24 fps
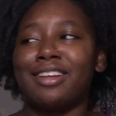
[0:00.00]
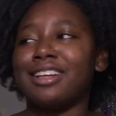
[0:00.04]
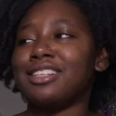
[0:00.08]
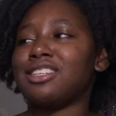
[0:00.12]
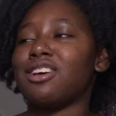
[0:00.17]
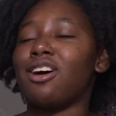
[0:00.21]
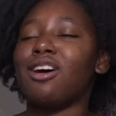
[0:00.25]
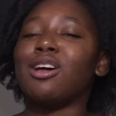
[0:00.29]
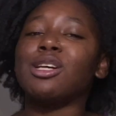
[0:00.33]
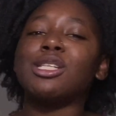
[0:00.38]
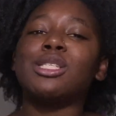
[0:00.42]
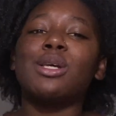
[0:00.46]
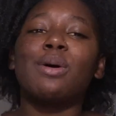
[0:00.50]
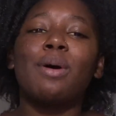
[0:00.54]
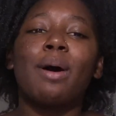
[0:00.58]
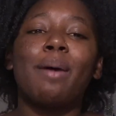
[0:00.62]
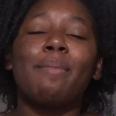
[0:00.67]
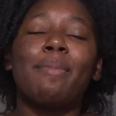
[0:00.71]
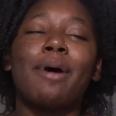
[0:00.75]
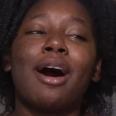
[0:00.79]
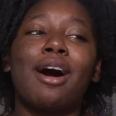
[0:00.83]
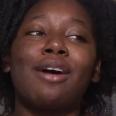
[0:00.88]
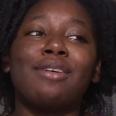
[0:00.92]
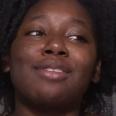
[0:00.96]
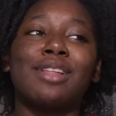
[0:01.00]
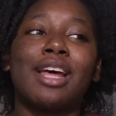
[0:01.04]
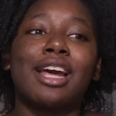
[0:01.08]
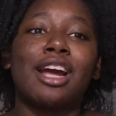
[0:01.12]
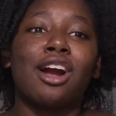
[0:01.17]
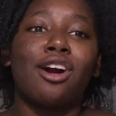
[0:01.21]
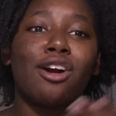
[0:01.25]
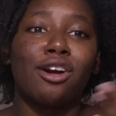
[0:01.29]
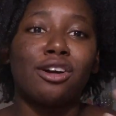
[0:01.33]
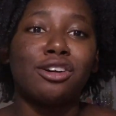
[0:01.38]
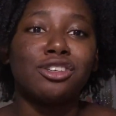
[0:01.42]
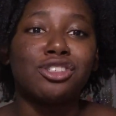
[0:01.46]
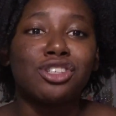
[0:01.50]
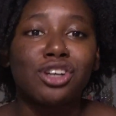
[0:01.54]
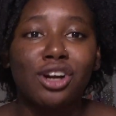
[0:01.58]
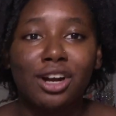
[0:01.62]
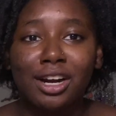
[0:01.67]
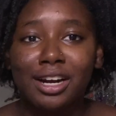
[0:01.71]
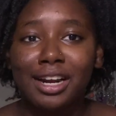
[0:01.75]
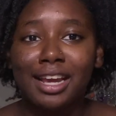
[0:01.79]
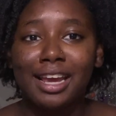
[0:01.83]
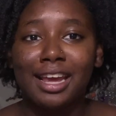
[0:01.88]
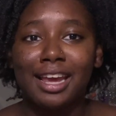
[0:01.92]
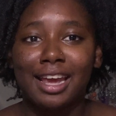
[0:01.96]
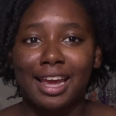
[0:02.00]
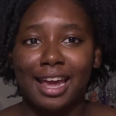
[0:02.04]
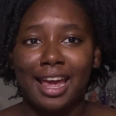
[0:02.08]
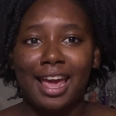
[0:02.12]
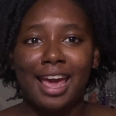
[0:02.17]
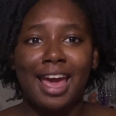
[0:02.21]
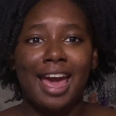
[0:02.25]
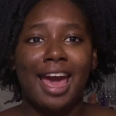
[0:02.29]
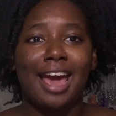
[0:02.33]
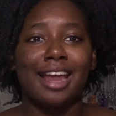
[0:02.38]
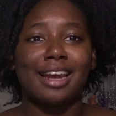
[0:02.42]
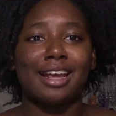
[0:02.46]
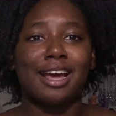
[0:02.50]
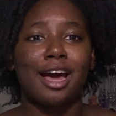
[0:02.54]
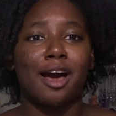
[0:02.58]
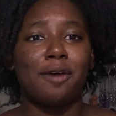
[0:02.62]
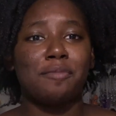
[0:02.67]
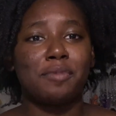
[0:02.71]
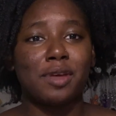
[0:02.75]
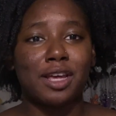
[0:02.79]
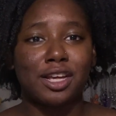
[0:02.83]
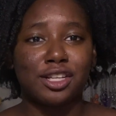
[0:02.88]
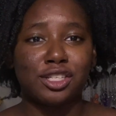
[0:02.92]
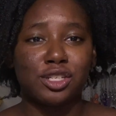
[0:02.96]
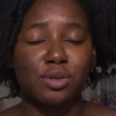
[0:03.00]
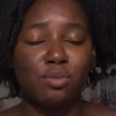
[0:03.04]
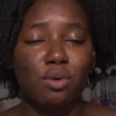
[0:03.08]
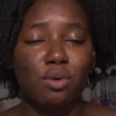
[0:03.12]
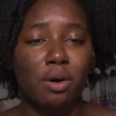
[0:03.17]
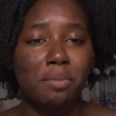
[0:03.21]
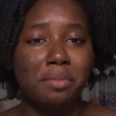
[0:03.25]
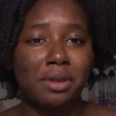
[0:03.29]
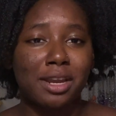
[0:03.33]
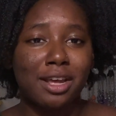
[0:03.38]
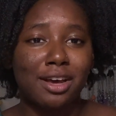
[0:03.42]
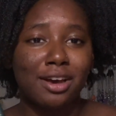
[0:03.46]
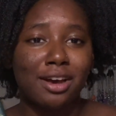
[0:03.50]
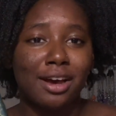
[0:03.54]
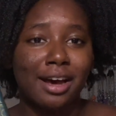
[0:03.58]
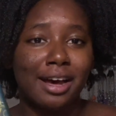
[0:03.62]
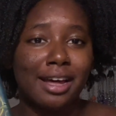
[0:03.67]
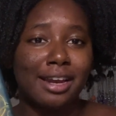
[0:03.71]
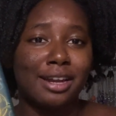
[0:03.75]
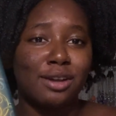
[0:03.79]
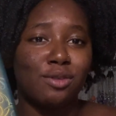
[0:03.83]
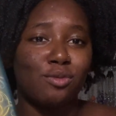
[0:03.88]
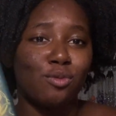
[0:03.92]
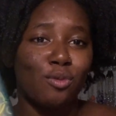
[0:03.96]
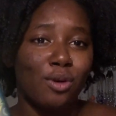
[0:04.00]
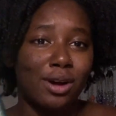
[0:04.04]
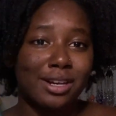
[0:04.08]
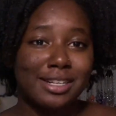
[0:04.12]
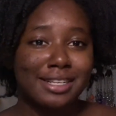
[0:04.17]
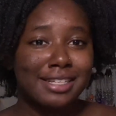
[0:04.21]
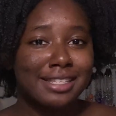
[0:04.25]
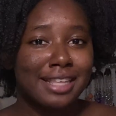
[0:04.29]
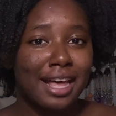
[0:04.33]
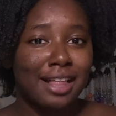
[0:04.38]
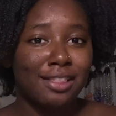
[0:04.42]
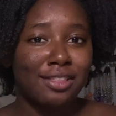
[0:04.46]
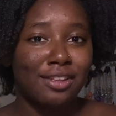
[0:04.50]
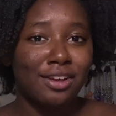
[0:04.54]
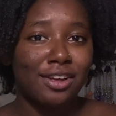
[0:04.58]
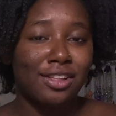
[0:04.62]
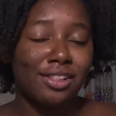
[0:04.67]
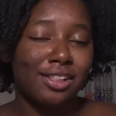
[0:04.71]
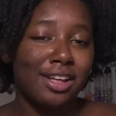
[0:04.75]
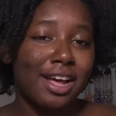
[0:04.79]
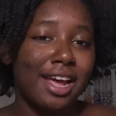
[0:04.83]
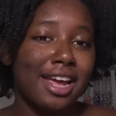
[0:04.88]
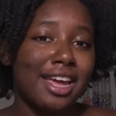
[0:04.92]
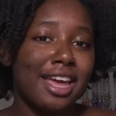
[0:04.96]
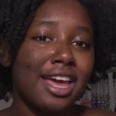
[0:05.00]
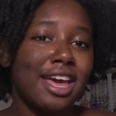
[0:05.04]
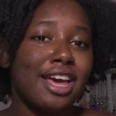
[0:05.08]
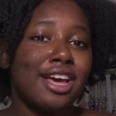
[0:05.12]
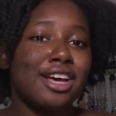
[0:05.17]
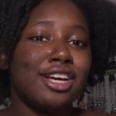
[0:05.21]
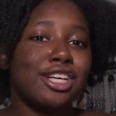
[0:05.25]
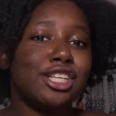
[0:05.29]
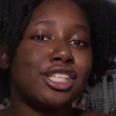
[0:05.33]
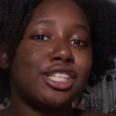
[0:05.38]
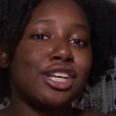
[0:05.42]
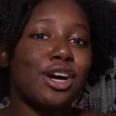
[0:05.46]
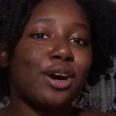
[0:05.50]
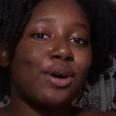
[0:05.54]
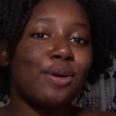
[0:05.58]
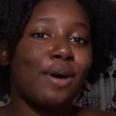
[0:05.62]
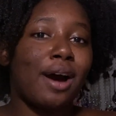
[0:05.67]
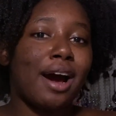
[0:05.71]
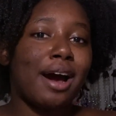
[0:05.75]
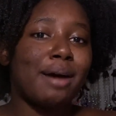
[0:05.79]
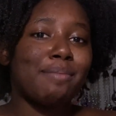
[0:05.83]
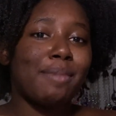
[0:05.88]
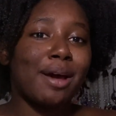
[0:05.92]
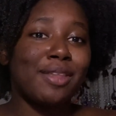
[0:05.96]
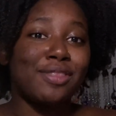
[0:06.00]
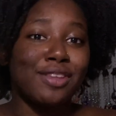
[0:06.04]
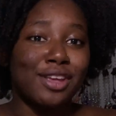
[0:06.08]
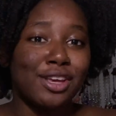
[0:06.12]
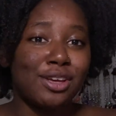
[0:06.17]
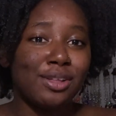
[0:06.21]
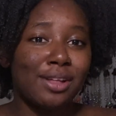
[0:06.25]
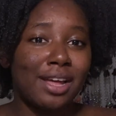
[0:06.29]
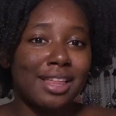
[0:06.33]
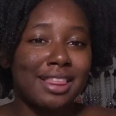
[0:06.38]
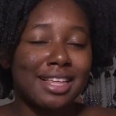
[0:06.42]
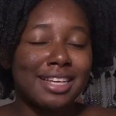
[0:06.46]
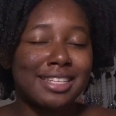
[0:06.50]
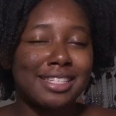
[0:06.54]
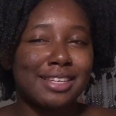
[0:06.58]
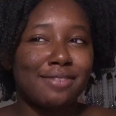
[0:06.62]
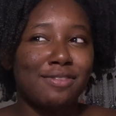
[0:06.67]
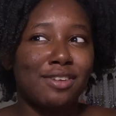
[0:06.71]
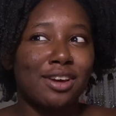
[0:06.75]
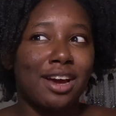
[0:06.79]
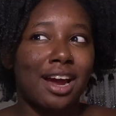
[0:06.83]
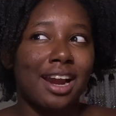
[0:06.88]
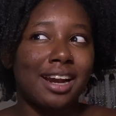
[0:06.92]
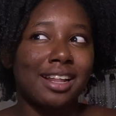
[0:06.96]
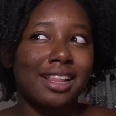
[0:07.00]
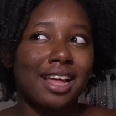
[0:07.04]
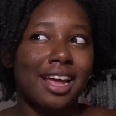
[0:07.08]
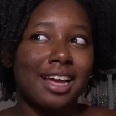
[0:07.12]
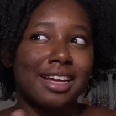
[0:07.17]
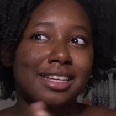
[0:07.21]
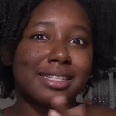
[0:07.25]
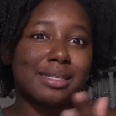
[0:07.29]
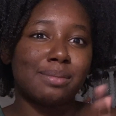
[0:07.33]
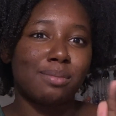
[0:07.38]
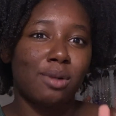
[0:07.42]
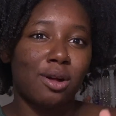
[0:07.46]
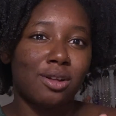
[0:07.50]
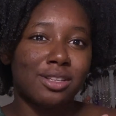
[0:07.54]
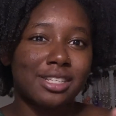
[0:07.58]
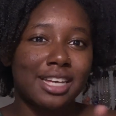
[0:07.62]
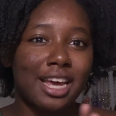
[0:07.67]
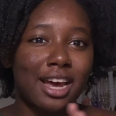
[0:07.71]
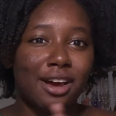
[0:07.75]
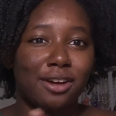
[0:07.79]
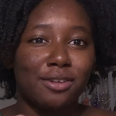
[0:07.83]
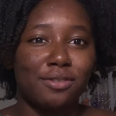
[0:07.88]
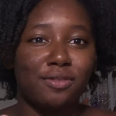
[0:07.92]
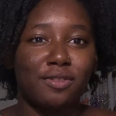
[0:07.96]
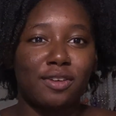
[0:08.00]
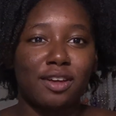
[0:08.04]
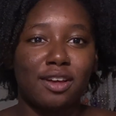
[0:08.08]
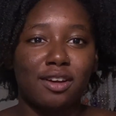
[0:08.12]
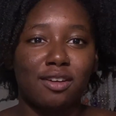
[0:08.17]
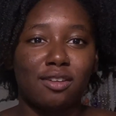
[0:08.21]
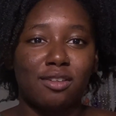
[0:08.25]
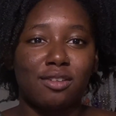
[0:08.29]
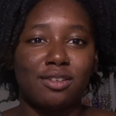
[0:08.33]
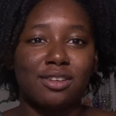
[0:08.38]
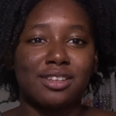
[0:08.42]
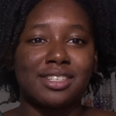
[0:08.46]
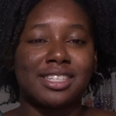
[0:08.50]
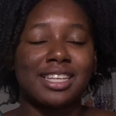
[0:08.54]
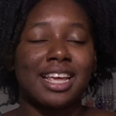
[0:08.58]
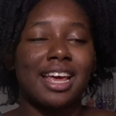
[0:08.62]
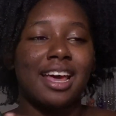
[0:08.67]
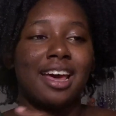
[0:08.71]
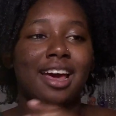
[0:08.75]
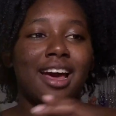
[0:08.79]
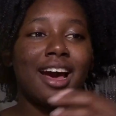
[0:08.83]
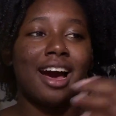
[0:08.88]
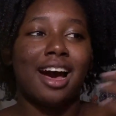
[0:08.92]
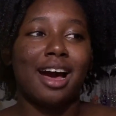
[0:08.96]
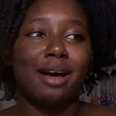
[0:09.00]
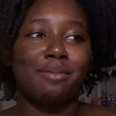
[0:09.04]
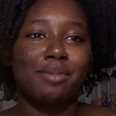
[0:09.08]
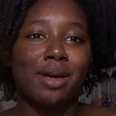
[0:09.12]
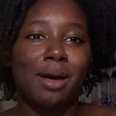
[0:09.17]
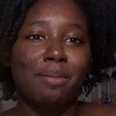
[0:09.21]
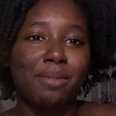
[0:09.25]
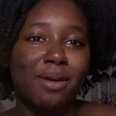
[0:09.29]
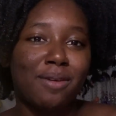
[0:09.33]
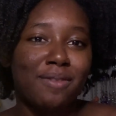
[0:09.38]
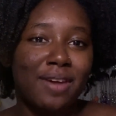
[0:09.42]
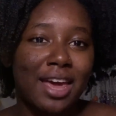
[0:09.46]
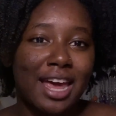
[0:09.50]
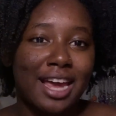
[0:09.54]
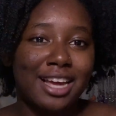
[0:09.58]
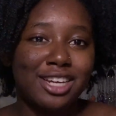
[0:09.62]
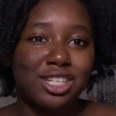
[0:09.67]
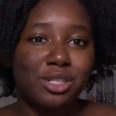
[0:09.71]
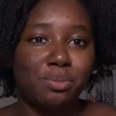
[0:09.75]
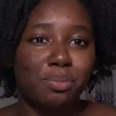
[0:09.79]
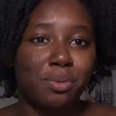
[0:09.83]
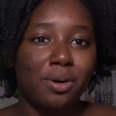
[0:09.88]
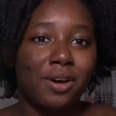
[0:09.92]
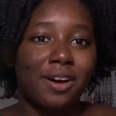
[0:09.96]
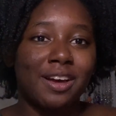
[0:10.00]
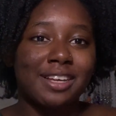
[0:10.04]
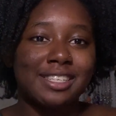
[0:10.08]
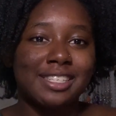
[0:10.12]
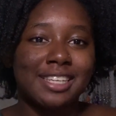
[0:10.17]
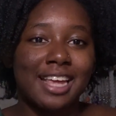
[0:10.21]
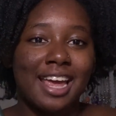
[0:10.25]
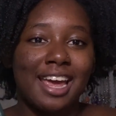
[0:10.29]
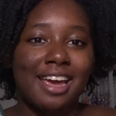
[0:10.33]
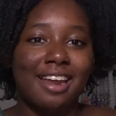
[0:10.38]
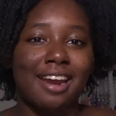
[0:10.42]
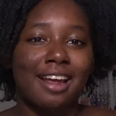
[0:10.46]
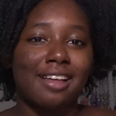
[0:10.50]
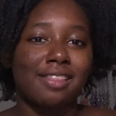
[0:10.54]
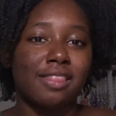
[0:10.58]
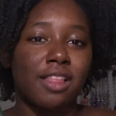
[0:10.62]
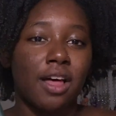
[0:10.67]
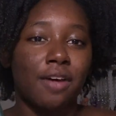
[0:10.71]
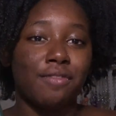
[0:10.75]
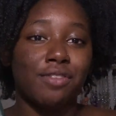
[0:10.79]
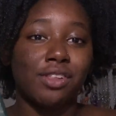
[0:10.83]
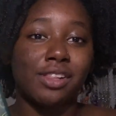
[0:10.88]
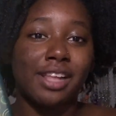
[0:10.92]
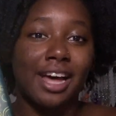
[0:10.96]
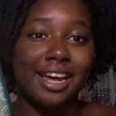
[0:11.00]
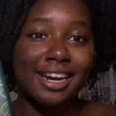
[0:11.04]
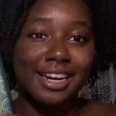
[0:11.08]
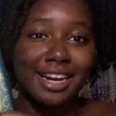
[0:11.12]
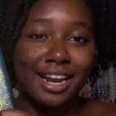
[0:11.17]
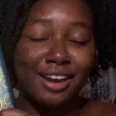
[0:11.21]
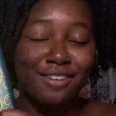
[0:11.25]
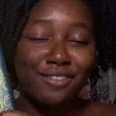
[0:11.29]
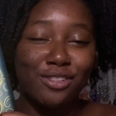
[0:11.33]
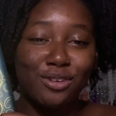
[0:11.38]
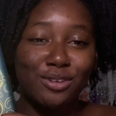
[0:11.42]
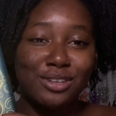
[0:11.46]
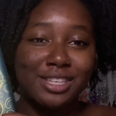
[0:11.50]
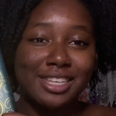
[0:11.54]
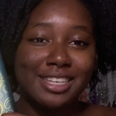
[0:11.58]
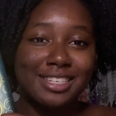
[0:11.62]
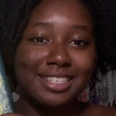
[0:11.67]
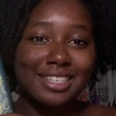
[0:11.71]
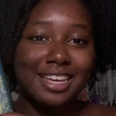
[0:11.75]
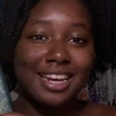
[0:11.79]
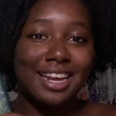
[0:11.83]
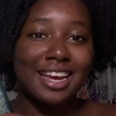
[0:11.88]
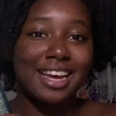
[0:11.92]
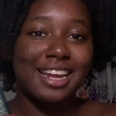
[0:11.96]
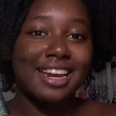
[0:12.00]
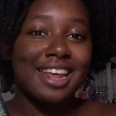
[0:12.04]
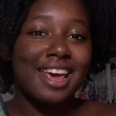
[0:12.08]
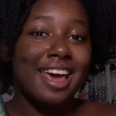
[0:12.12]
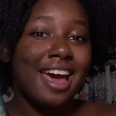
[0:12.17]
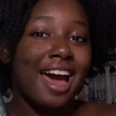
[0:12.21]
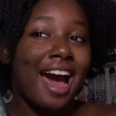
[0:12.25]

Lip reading: It's also about like her journey and coming into womanhood and what does that look like. So I think you'll like this if you kind of like small town feels, coming of age books, and I love the Latin influences in it.